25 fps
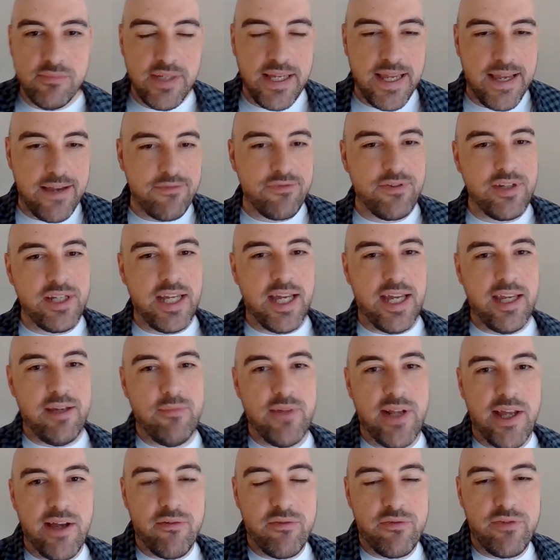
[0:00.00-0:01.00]
every
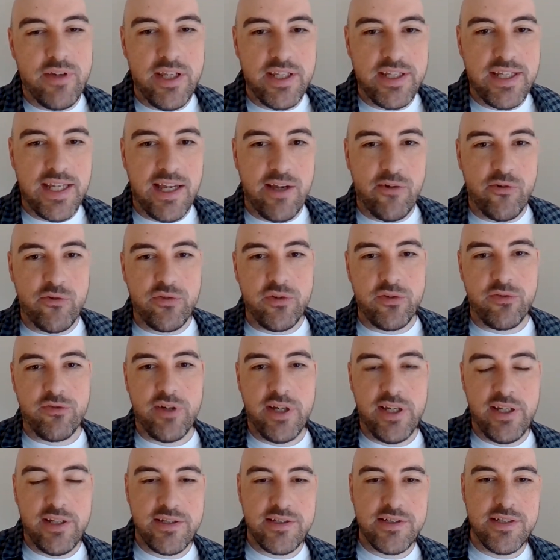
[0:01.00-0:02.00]
game now, it counts for
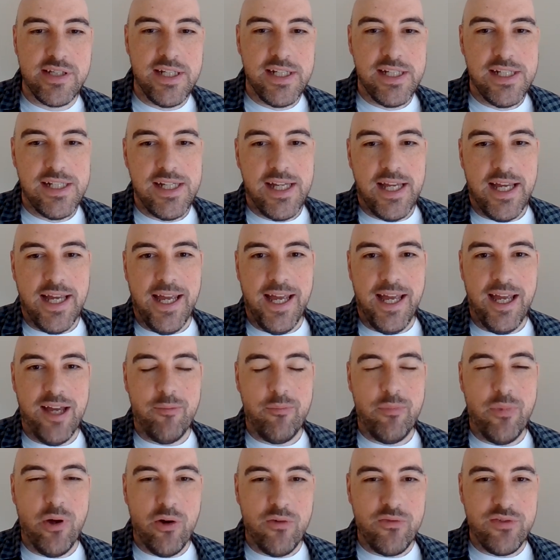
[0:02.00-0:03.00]
Fritz.
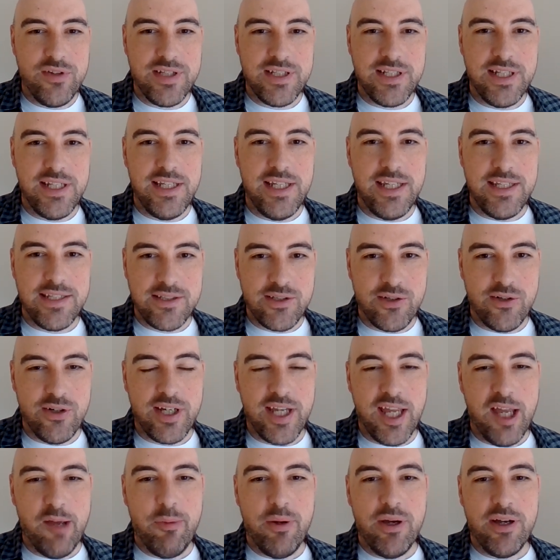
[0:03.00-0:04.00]
But obviously, he's got
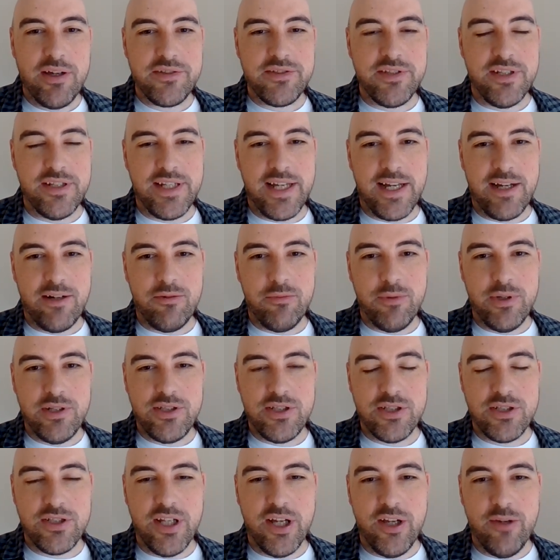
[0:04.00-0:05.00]
to get past Nadal,
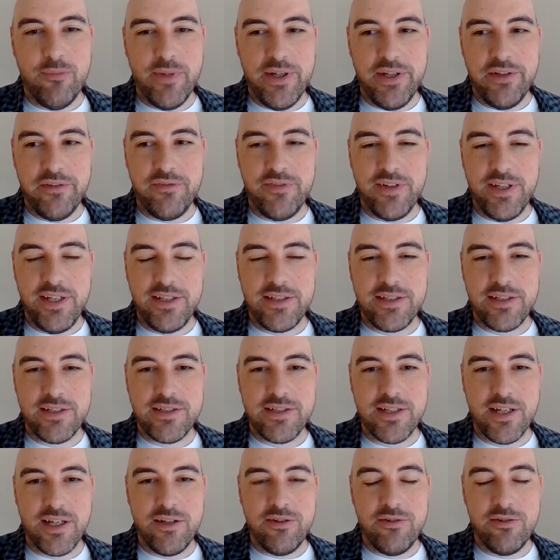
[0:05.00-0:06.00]
which is no mean feat.
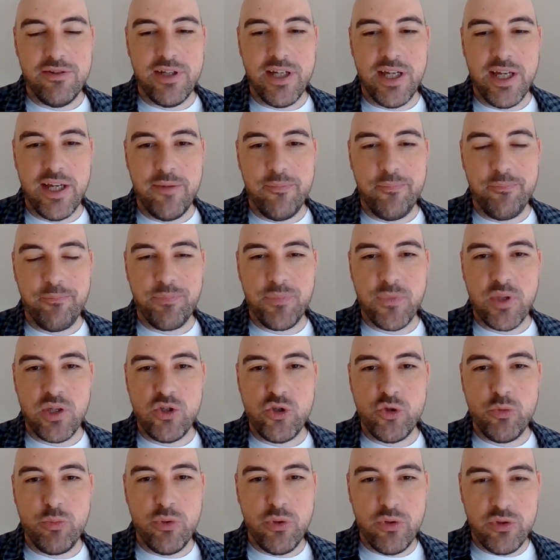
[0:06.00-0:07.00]
So,
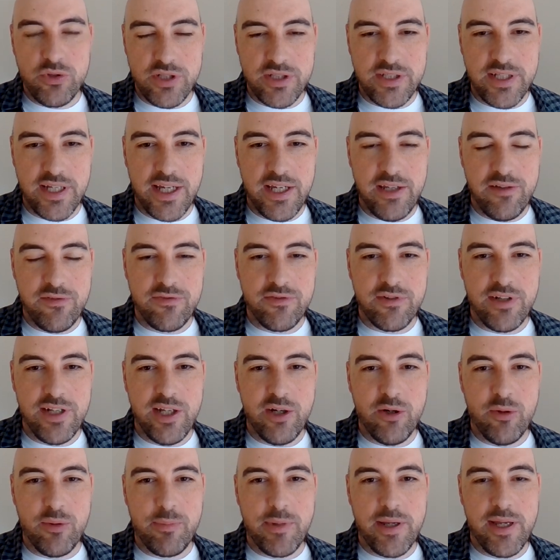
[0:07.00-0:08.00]
Jabeur today for a
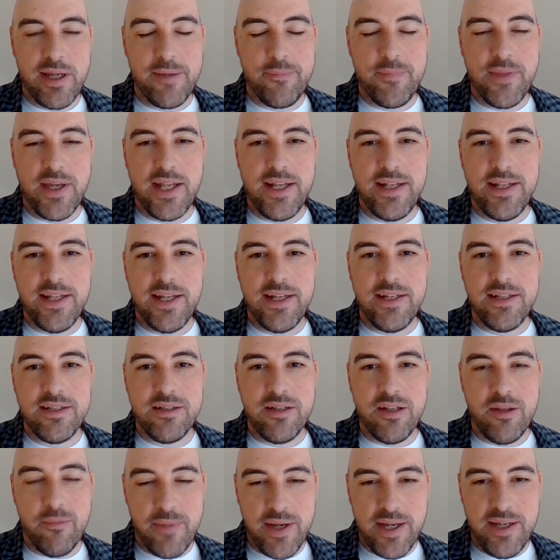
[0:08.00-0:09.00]
little bit, and then
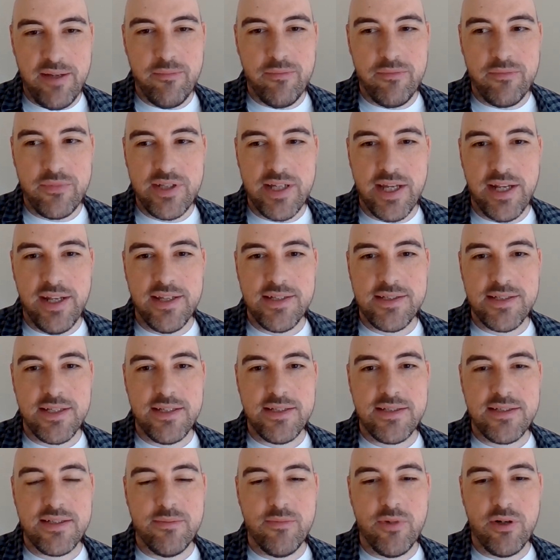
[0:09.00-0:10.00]
the main tennis
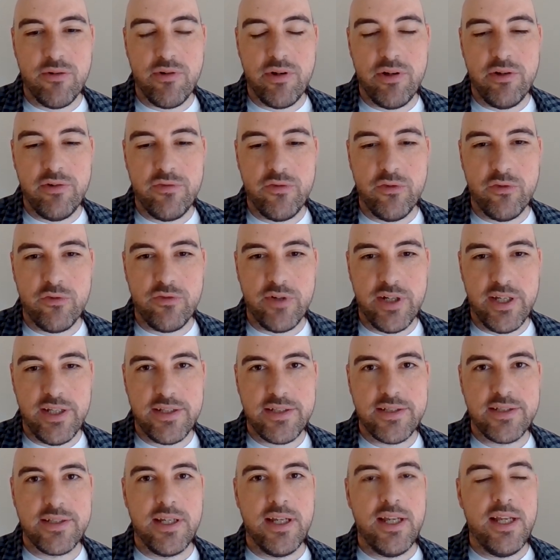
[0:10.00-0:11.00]
is tomorrow for
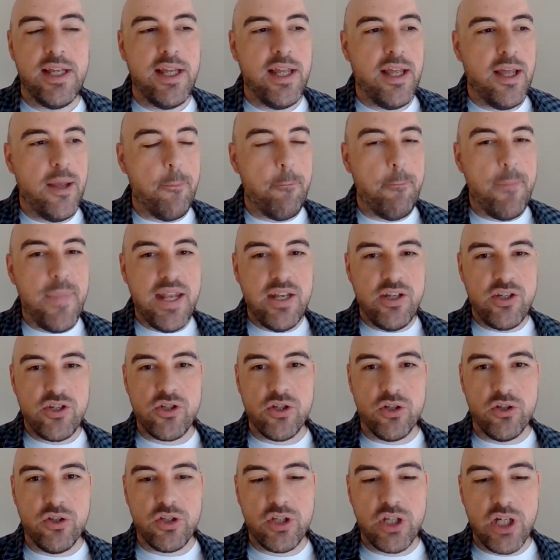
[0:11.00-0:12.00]
Fritz.
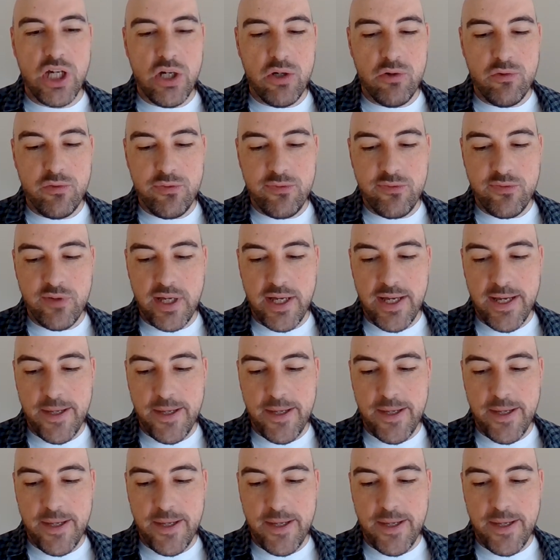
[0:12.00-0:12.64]
Mention on the golf,